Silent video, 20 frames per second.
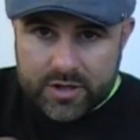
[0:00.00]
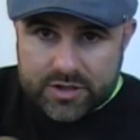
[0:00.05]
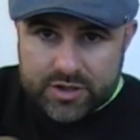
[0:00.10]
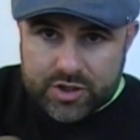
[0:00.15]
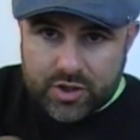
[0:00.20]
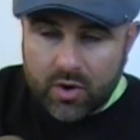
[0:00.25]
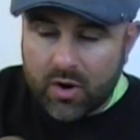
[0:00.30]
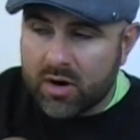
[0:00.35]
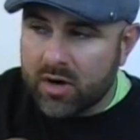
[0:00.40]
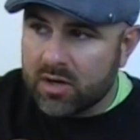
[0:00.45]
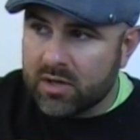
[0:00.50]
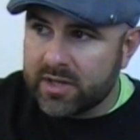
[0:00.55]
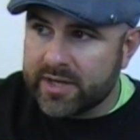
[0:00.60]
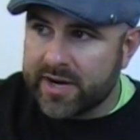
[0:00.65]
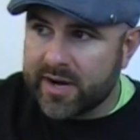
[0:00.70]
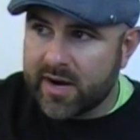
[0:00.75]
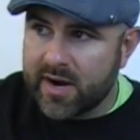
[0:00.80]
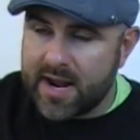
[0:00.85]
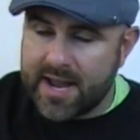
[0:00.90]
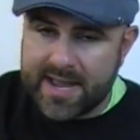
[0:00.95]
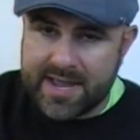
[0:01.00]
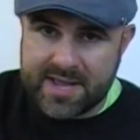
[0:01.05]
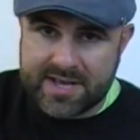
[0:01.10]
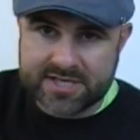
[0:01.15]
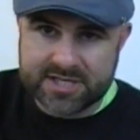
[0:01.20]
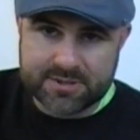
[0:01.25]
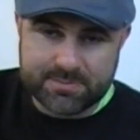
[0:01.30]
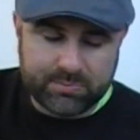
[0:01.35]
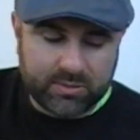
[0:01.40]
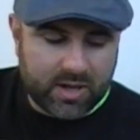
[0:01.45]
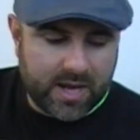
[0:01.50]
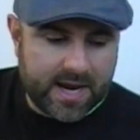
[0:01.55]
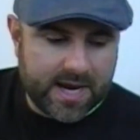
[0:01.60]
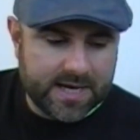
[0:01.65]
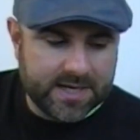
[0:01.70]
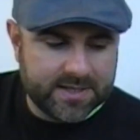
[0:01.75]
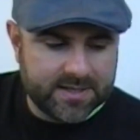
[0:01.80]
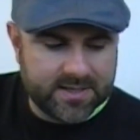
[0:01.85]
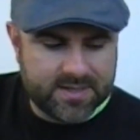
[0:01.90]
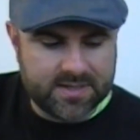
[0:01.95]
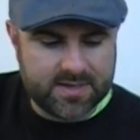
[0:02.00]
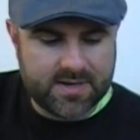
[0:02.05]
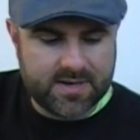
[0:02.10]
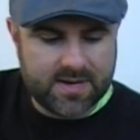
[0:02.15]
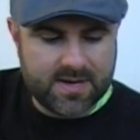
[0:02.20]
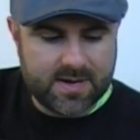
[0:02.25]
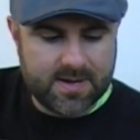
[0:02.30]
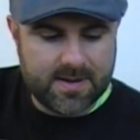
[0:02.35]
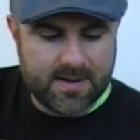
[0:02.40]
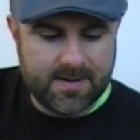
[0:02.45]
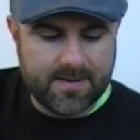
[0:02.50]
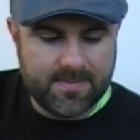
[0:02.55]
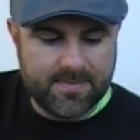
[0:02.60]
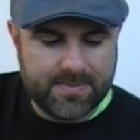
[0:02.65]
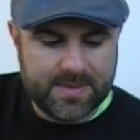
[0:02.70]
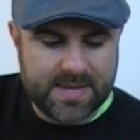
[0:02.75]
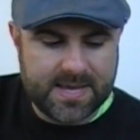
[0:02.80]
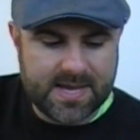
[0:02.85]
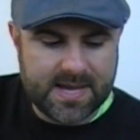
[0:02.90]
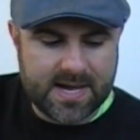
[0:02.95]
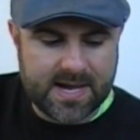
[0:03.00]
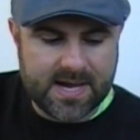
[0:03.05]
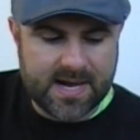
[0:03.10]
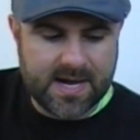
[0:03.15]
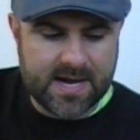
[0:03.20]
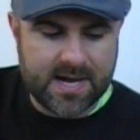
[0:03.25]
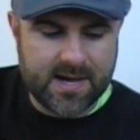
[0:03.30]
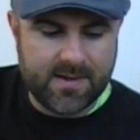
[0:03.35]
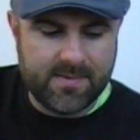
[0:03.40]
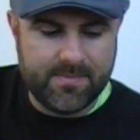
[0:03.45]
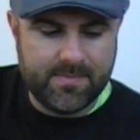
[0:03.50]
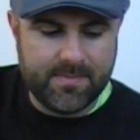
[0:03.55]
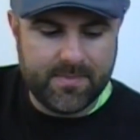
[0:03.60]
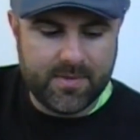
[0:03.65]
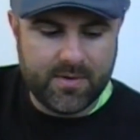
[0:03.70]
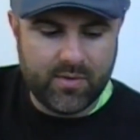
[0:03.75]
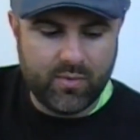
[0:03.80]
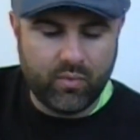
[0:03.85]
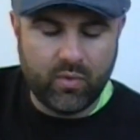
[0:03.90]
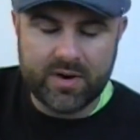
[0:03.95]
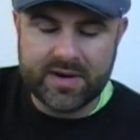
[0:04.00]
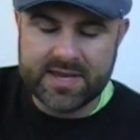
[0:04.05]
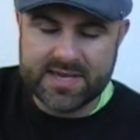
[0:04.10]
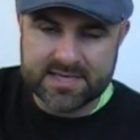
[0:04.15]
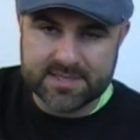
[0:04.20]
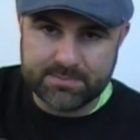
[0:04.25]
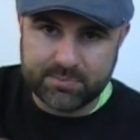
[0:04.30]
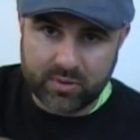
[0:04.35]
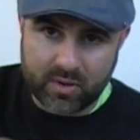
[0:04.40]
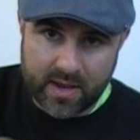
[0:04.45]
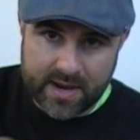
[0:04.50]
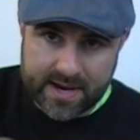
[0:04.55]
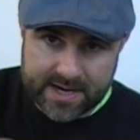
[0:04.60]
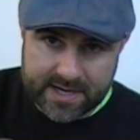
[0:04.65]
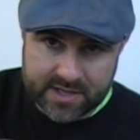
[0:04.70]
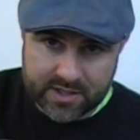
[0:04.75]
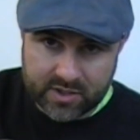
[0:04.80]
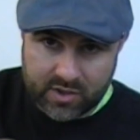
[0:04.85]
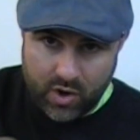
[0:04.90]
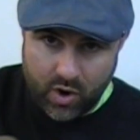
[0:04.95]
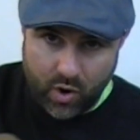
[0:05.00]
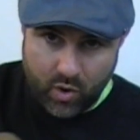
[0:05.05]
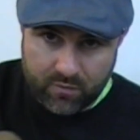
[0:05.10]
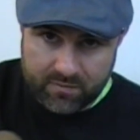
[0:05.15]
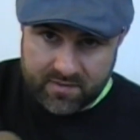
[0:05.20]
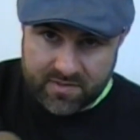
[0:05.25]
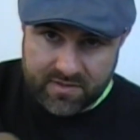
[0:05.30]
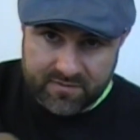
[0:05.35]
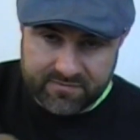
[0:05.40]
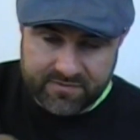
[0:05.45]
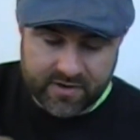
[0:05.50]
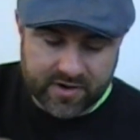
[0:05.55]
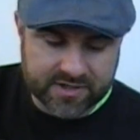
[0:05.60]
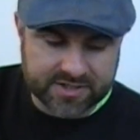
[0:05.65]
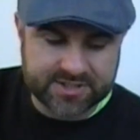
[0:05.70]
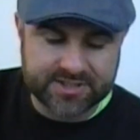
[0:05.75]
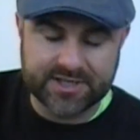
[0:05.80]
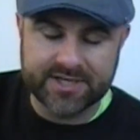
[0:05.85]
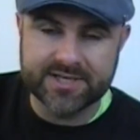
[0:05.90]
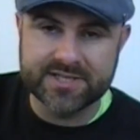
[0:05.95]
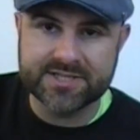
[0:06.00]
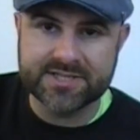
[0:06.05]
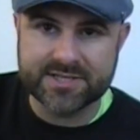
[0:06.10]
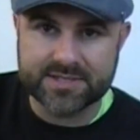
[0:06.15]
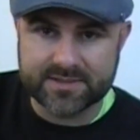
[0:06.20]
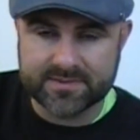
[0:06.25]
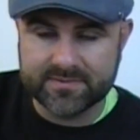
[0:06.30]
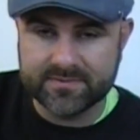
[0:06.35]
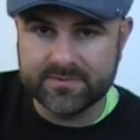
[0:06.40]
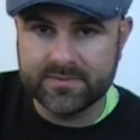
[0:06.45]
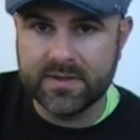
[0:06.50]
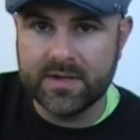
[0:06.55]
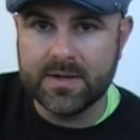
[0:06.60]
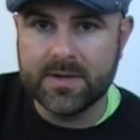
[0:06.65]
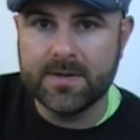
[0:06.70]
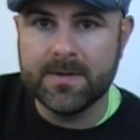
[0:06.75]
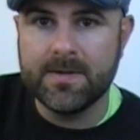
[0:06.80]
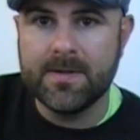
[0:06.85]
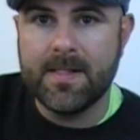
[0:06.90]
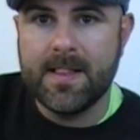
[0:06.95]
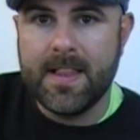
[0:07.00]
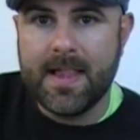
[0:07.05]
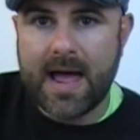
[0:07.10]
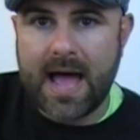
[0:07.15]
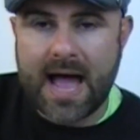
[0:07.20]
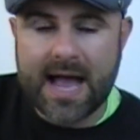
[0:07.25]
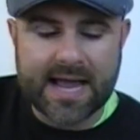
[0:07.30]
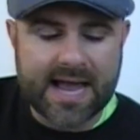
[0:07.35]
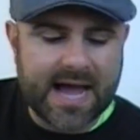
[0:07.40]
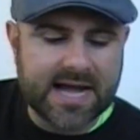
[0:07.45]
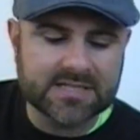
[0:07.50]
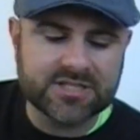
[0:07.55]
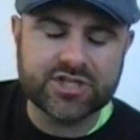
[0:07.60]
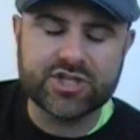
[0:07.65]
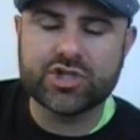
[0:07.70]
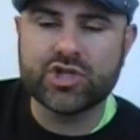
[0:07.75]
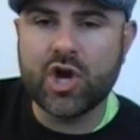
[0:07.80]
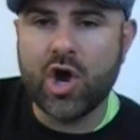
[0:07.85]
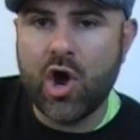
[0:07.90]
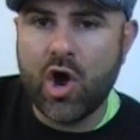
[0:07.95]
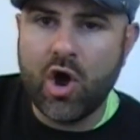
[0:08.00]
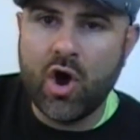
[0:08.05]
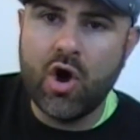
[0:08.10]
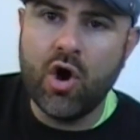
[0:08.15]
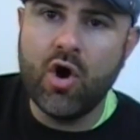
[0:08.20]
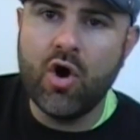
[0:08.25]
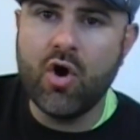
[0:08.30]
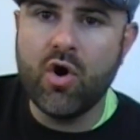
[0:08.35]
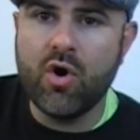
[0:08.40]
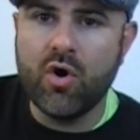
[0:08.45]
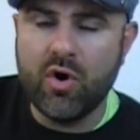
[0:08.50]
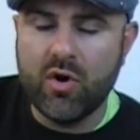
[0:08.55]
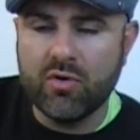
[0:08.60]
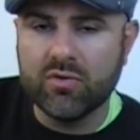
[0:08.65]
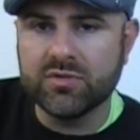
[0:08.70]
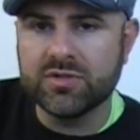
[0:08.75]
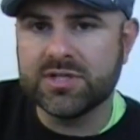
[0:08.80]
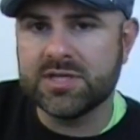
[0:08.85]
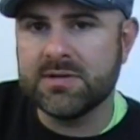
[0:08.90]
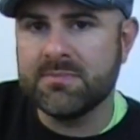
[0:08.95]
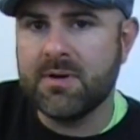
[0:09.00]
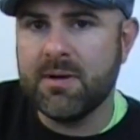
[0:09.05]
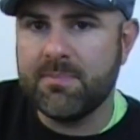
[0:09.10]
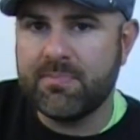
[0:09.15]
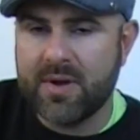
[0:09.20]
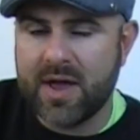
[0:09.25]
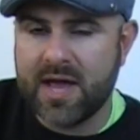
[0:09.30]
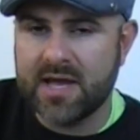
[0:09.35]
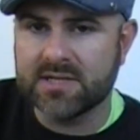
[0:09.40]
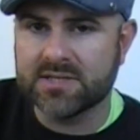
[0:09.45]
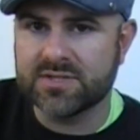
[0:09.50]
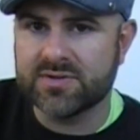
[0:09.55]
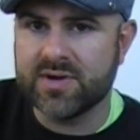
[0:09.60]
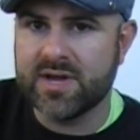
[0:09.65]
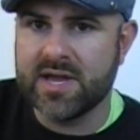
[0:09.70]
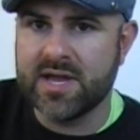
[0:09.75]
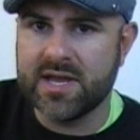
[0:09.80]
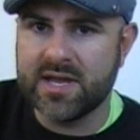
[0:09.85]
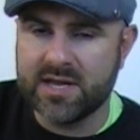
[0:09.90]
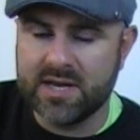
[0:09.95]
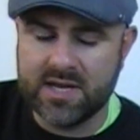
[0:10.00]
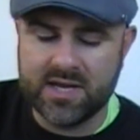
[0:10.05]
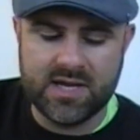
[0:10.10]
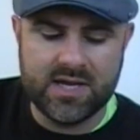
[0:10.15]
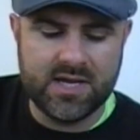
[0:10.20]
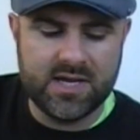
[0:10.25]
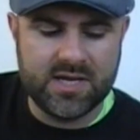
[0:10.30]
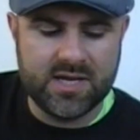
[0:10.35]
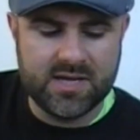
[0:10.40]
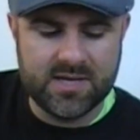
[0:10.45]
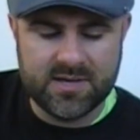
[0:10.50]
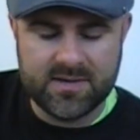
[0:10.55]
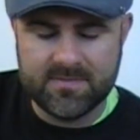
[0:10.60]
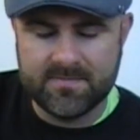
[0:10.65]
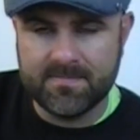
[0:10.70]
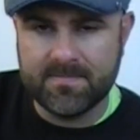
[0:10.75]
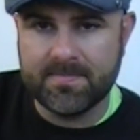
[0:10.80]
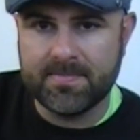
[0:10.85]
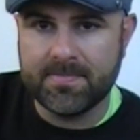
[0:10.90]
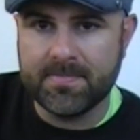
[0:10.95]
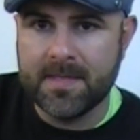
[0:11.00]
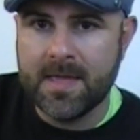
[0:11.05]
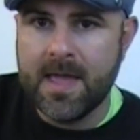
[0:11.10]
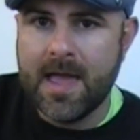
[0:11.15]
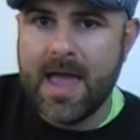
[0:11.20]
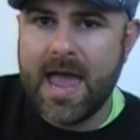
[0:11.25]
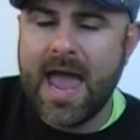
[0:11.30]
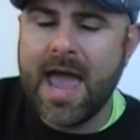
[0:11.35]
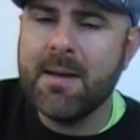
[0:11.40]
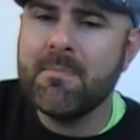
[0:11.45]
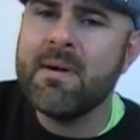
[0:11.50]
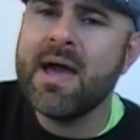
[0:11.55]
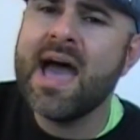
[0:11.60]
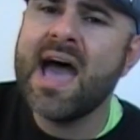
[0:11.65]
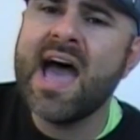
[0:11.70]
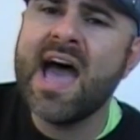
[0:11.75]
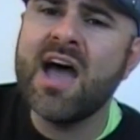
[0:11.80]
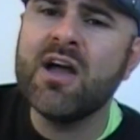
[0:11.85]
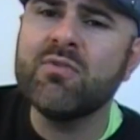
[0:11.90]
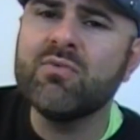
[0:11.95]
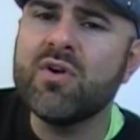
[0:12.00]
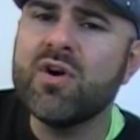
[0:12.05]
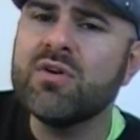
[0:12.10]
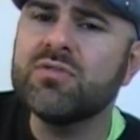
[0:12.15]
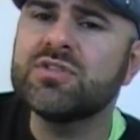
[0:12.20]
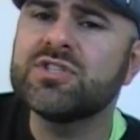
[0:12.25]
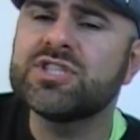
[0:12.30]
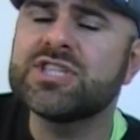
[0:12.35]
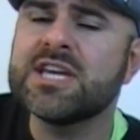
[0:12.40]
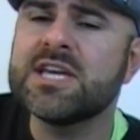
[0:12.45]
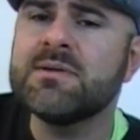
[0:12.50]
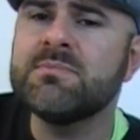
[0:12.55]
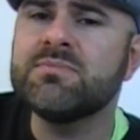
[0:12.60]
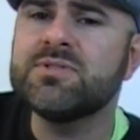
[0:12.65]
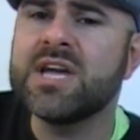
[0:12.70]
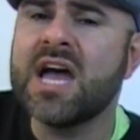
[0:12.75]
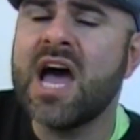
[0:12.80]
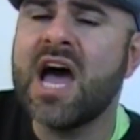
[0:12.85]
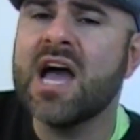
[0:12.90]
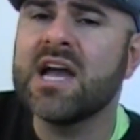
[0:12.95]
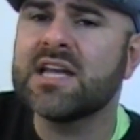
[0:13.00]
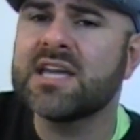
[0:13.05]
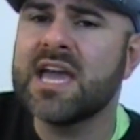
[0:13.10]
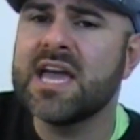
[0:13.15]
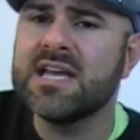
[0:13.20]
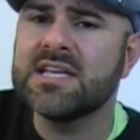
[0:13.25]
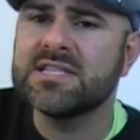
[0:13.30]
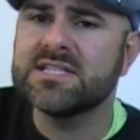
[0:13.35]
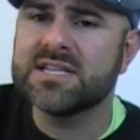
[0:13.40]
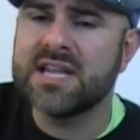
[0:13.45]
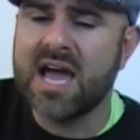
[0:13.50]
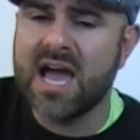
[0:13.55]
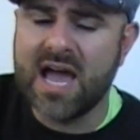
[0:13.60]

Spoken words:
So earlier I explained the what he's playing over the verses. I got stones in my pathway, and my roots seem dark as